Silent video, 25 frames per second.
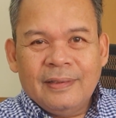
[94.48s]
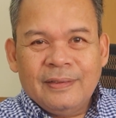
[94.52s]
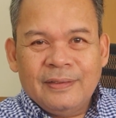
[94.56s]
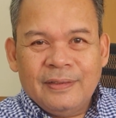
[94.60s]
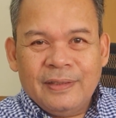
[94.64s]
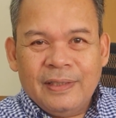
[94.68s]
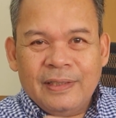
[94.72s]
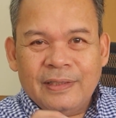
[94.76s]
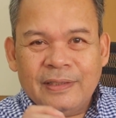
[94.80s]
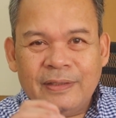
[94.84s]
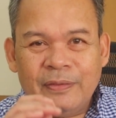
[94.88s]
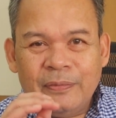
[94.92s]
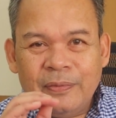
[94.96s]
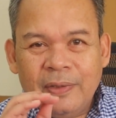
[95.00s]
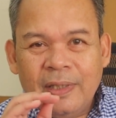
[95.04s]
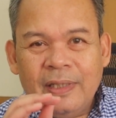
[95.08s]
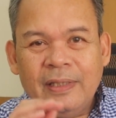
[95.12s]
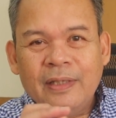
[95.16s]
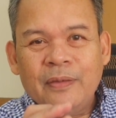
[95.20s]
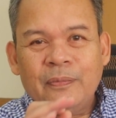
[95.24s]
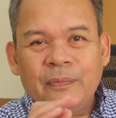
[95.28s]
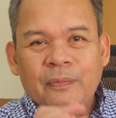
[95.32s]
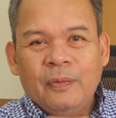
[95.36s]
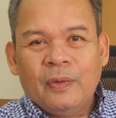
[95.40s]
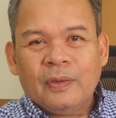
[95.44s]
So it's
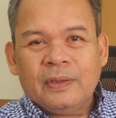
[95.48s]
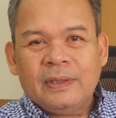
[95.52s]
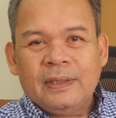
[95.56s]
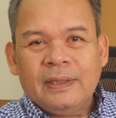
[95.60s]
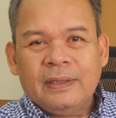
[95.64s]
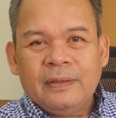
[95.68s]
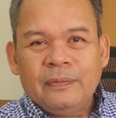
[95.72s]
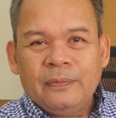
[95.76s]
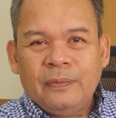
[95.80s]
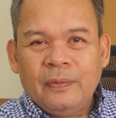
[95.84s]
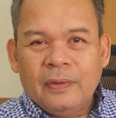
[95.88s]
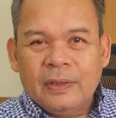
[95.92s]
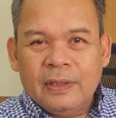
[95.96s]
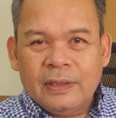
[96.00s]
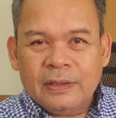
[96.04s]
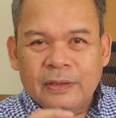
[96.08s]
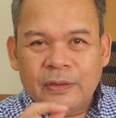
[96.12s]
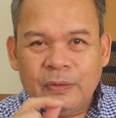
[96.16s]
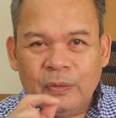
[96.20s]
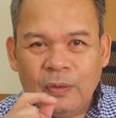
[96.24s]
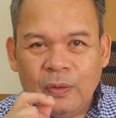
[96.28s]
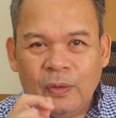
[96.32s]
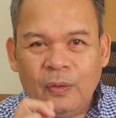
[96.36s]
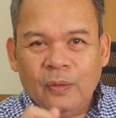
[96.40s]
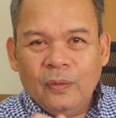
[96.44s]
very important for us
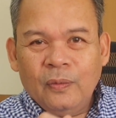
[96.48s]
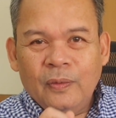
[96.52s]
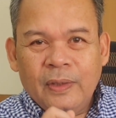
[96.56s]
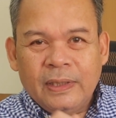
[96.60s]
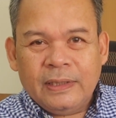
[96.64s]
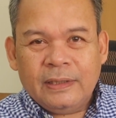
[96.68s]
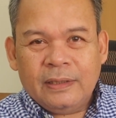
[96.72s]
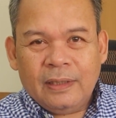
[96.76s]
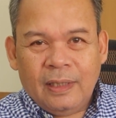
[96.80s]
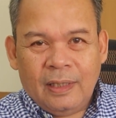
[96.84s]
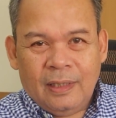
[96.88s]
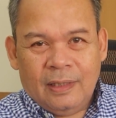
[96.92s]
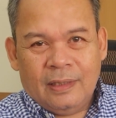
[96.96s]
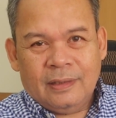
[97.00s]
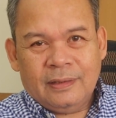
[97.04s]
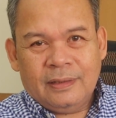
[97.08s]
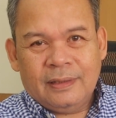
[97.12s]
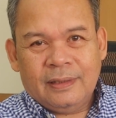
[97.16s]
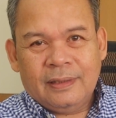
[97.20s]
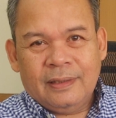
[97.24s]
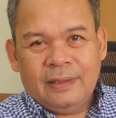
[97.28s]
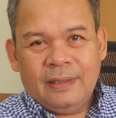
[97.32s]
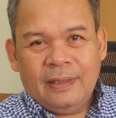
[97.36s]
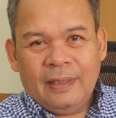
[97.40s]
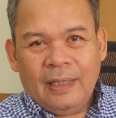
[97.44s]
to always
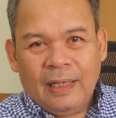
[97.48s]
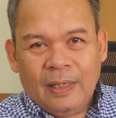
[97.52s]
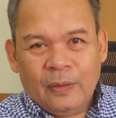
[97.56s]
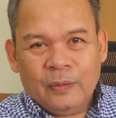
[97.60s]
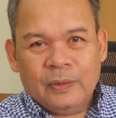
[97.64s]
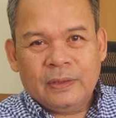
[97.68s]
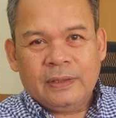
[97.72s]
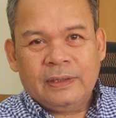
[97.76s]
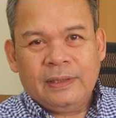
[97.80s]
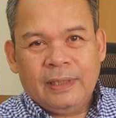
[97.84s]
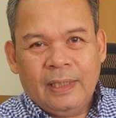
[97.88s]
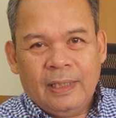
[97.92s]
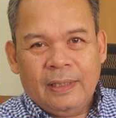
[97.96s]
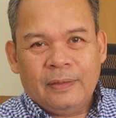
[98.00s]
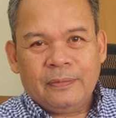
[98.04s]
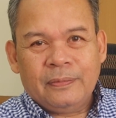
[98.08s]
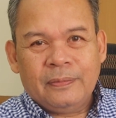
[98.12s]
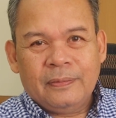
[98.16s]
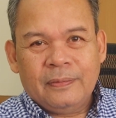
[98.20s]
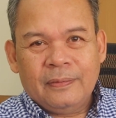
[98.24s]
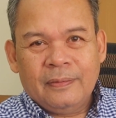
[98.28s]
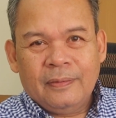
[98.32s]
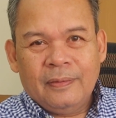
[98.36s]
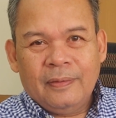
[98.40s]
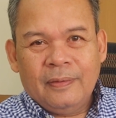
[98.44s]
ask
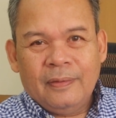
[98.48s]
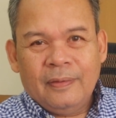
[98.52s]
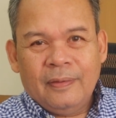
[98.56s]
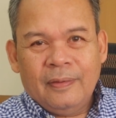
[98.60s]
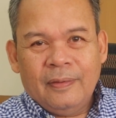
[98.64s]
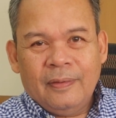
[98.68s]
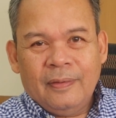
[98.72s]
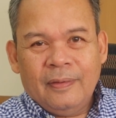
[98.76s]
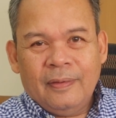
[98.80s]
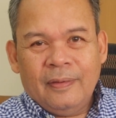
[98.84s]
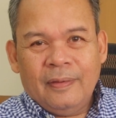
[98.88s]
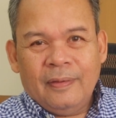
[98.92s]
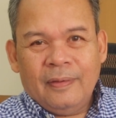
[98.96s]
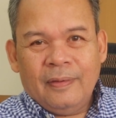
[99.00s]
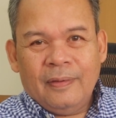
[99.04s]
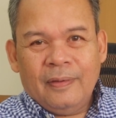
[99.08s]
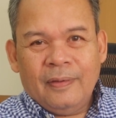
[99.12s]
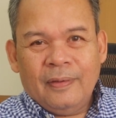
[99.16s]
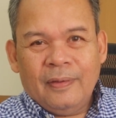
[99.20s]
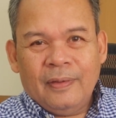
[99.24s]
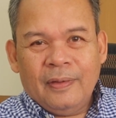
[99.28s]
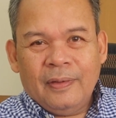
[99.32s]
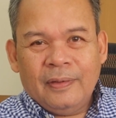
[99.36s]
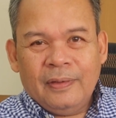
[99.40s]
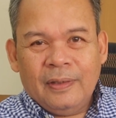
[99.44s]
ourselves
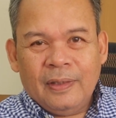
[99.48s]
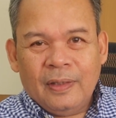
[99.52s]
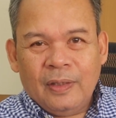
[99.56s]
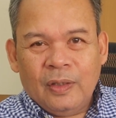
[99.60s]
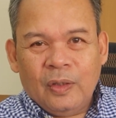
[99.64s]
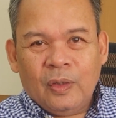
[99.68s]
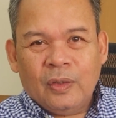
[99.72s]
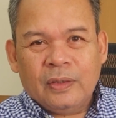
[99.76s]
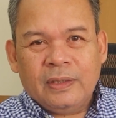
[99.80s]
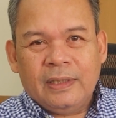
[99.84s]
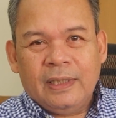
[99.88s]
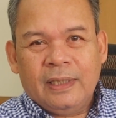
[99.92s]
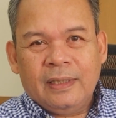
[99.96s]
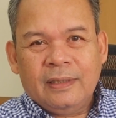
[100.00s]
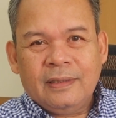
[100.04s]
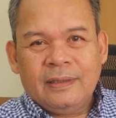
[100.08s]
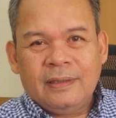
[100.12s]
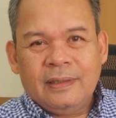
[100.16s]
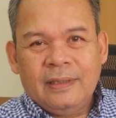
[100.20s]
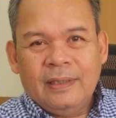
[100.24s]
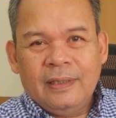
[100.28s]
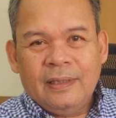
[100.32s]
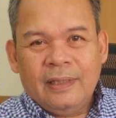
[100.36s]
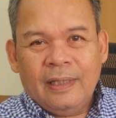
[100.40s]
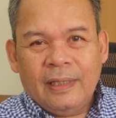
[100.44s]
the
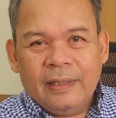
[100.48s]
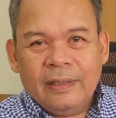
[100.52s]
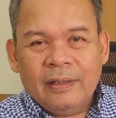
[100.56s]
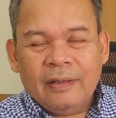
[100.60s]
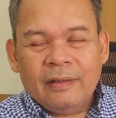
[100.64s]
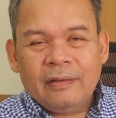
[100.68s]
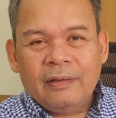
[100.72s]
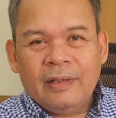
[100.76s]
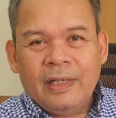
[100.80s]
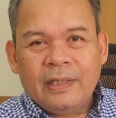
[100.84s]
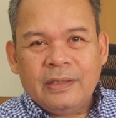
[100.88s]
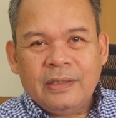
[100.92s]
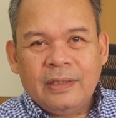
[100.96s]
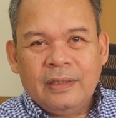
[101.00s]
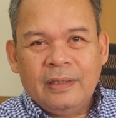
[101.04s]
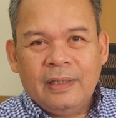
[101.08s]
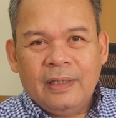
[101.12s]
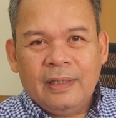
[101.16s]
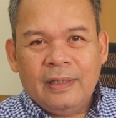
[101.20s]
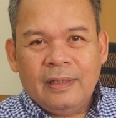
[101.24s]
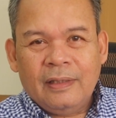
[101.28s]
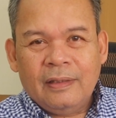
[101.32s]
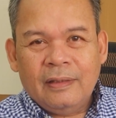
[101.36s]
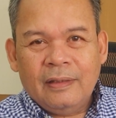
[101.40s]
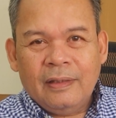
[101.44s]
logic and the
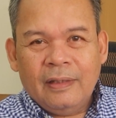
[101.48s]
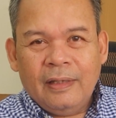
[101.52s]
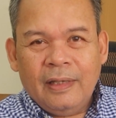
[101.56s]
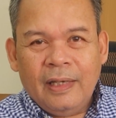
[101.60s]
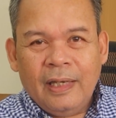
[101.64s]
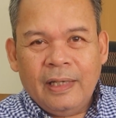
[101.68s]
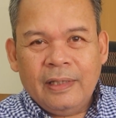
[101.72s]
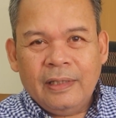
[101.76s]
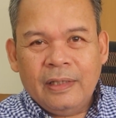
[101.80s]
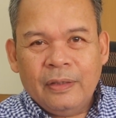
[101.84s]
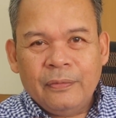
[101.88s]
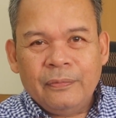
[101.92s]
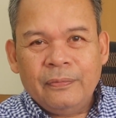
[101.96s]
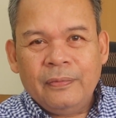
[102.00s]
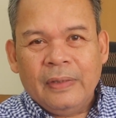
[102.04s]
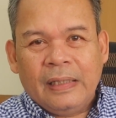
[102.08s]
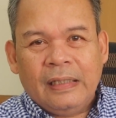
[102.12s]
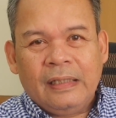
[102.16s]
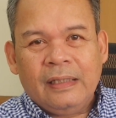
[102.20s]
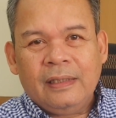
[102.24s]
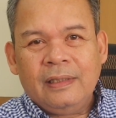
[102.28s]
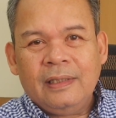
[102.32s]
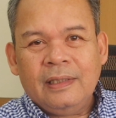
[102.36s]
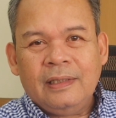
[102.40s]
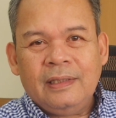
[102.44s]
rationale and the
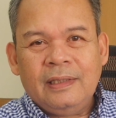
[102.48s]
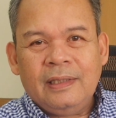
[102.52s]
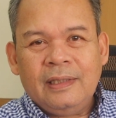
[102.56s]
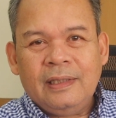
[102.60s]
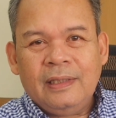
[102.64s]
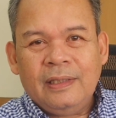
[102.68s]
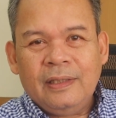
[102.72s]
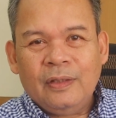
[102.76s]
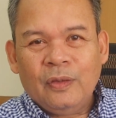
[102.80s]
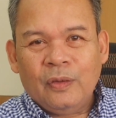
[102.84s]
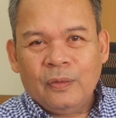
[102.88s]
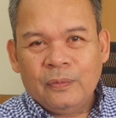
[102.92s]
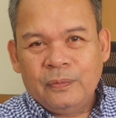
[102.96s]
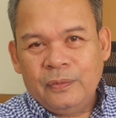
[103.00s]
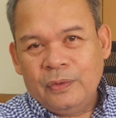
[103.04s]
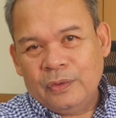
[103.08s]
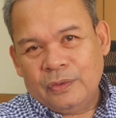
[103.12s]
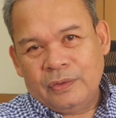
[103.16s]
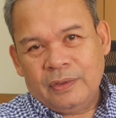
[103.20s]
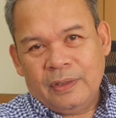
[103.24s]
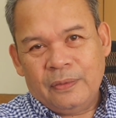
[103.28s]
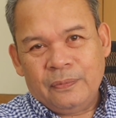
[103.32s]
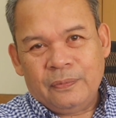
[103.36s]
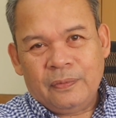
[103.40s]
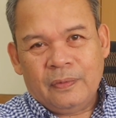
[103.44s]
validity of
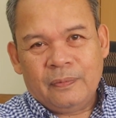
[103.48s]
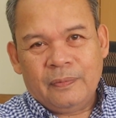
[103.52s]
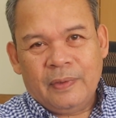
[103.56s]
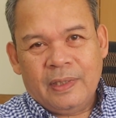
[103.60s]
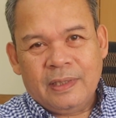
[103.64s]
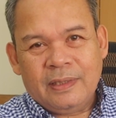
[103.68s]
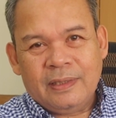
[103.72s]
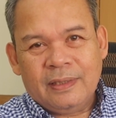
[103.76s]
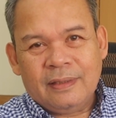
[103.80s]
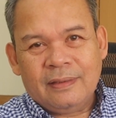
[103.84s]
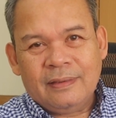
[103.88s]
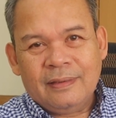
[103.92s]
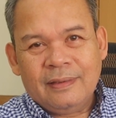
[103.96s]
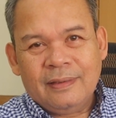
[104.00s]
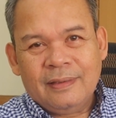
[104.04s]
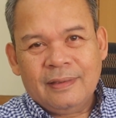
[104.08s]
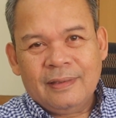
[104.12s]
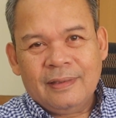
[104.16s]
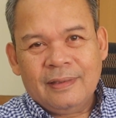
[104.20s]
those information.